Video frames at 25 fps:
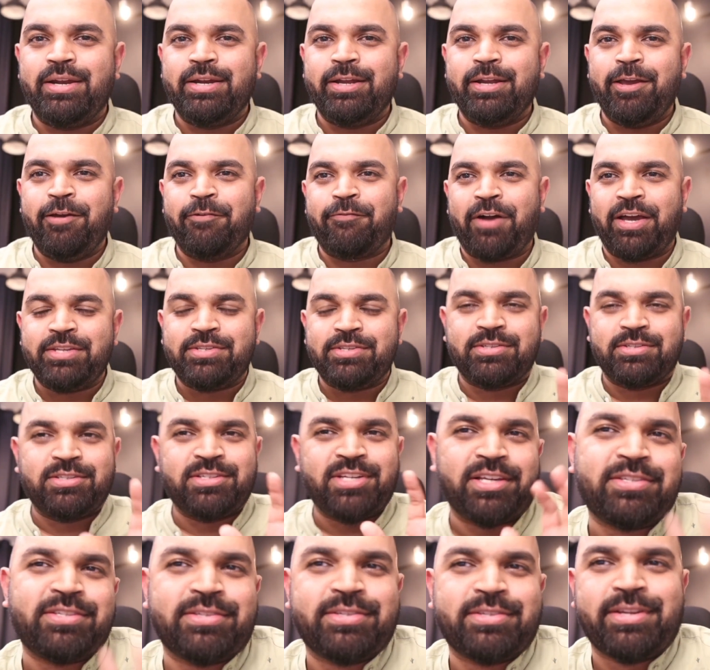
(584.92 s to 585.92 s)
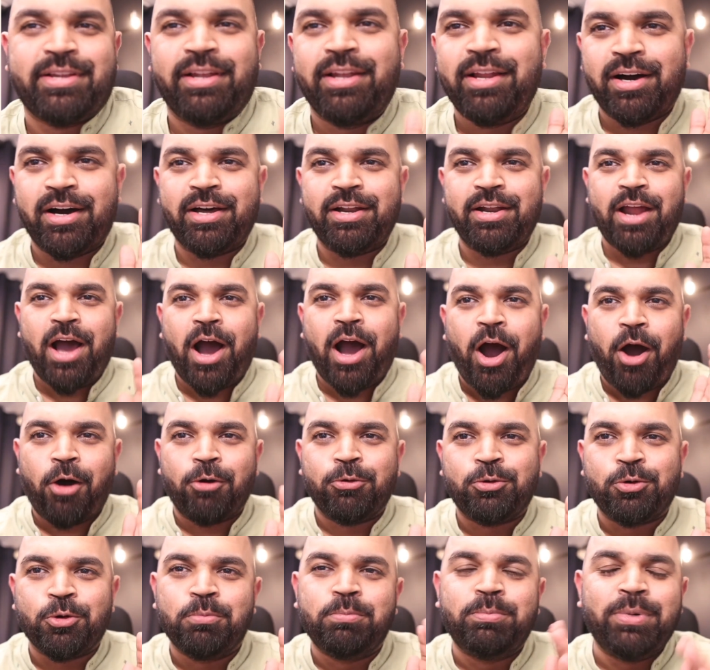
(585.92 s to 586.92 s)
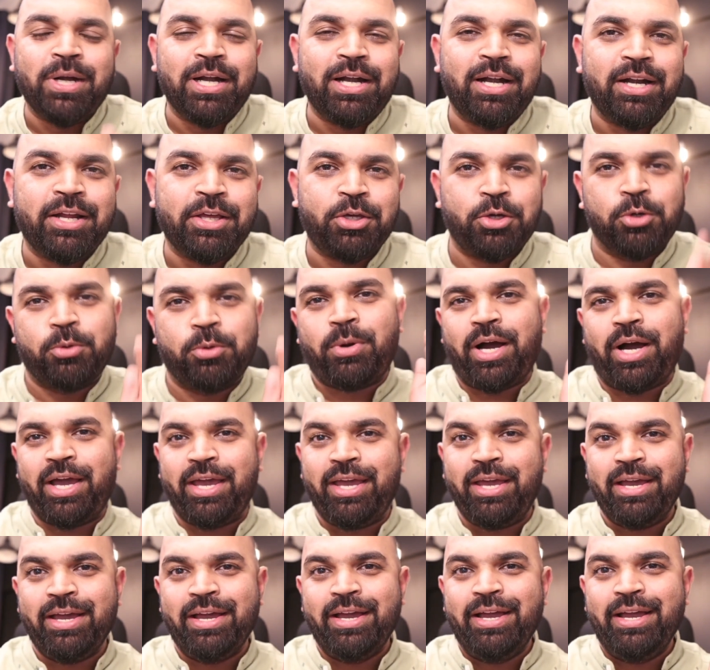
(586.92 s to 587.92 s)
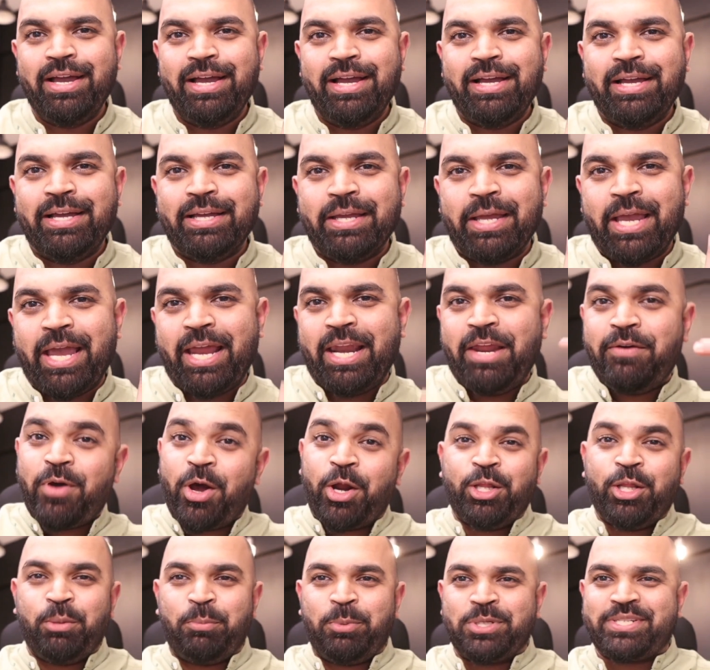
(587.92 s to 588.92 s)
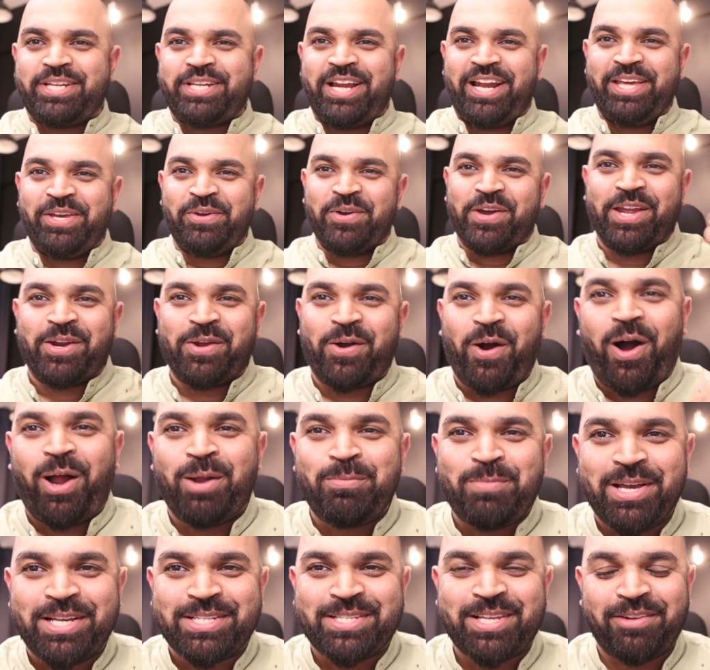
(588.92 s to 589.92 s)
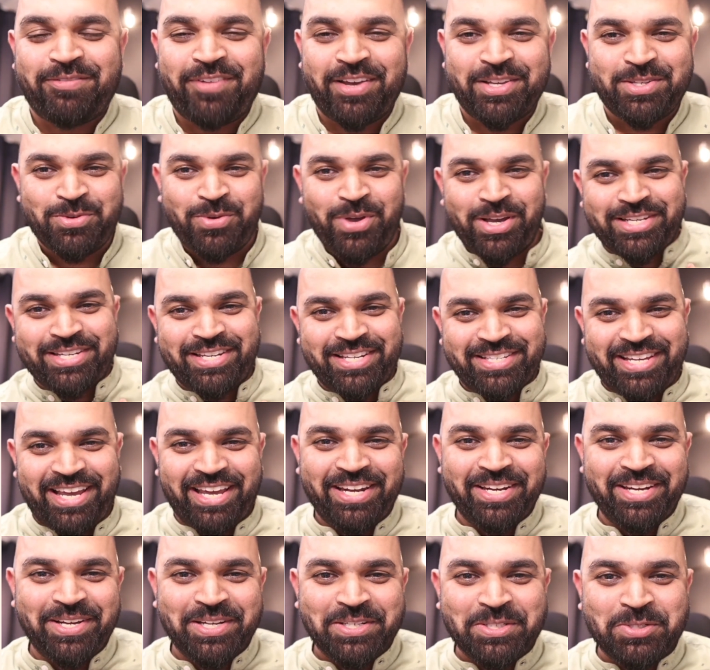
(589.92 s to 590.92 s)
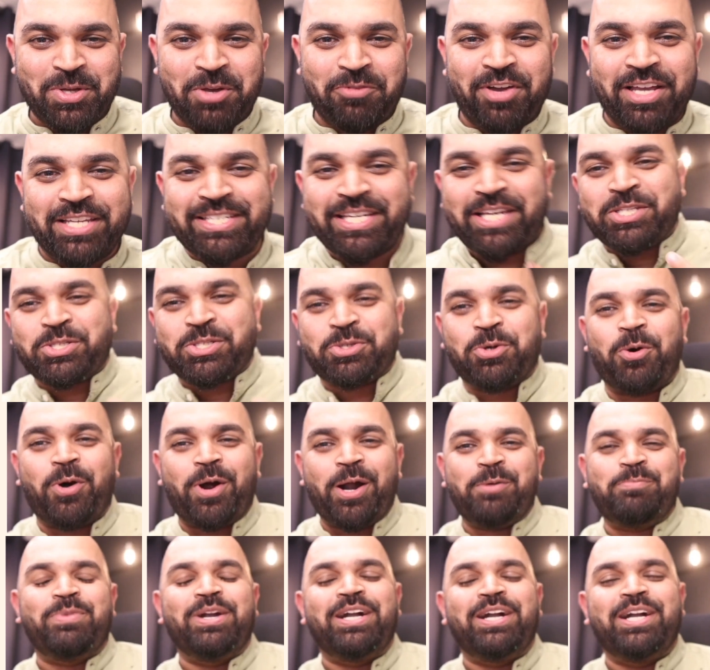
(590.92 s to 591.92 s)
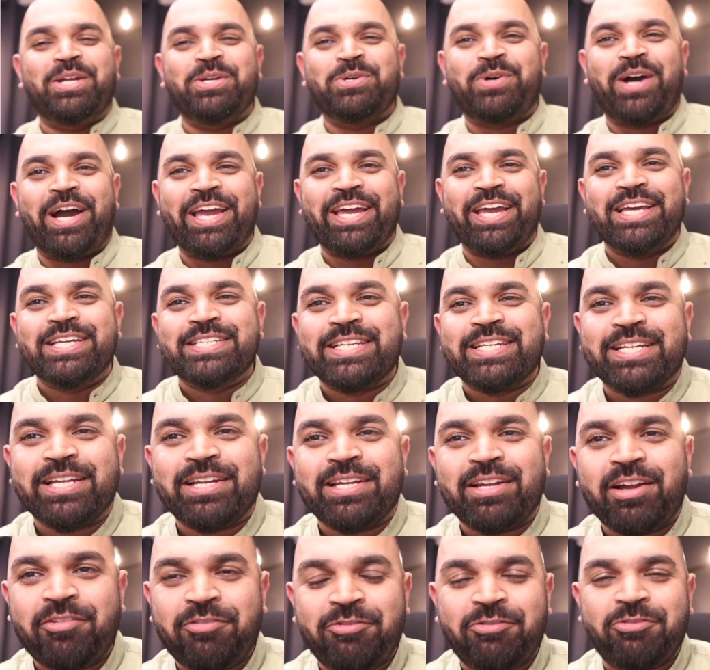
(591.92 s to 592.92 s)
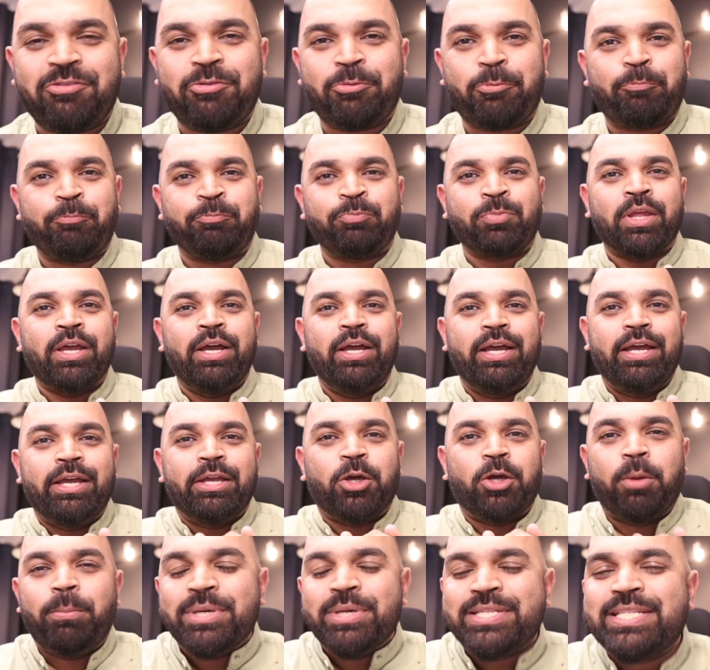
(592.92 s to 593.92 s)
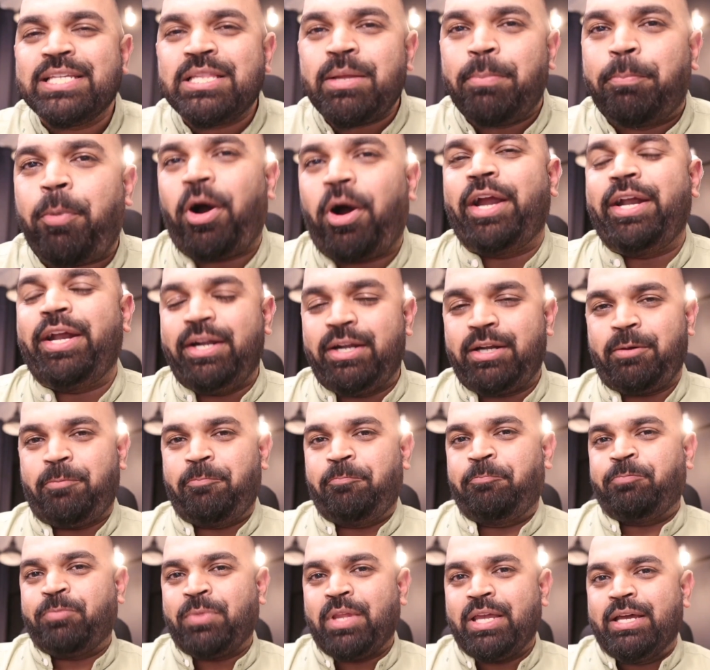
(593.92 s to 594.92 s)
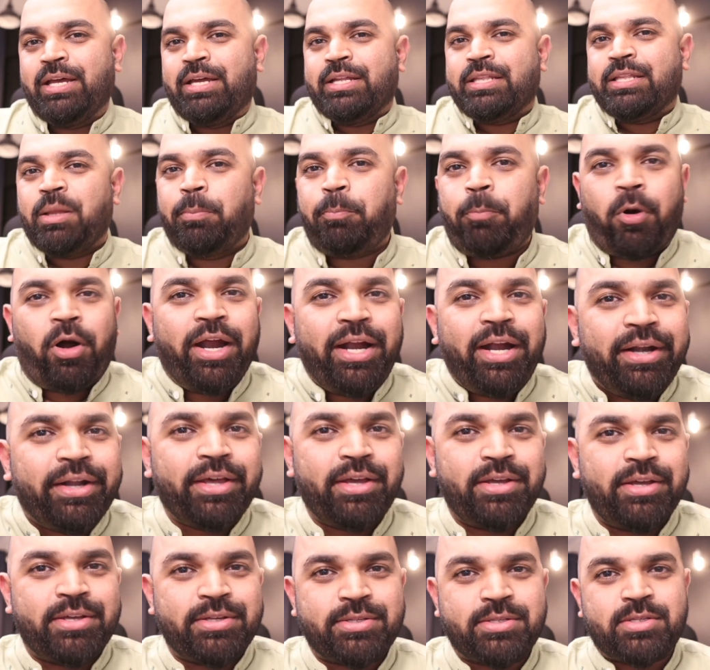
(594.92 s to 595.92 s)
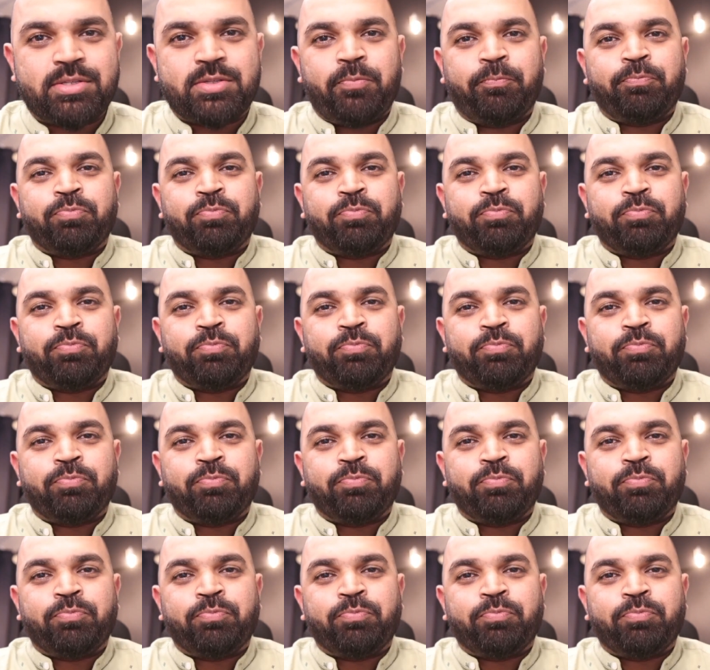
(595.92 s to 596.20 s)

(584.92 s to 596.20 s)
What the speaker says: if I just learn how to build UI, anyway, Anudeep is telling you can call myself as UX designer. So if I just go and build UI, is it enough? You're missing the point. The point is,